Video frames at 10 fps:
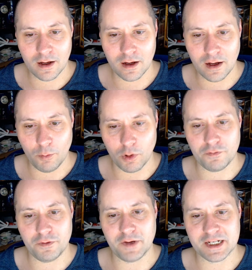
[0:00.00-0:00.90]
wonder if
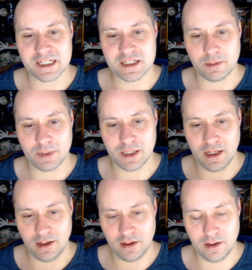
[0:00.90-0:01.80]
it fixes some of
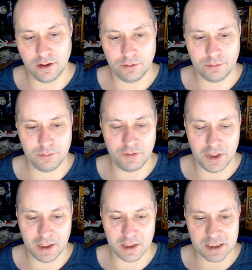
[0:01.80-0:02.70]
the, if you
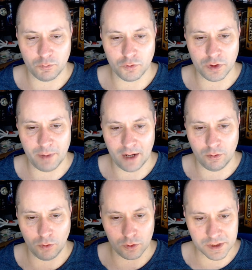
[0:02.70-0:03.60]
get some really bad
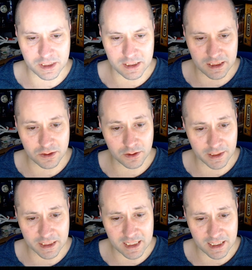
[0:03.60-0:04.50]
rolls, because it doesn't look like
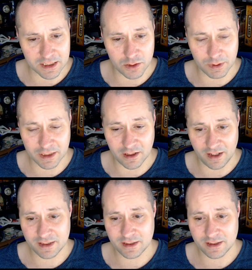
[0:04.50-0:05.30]
this has to do with dice.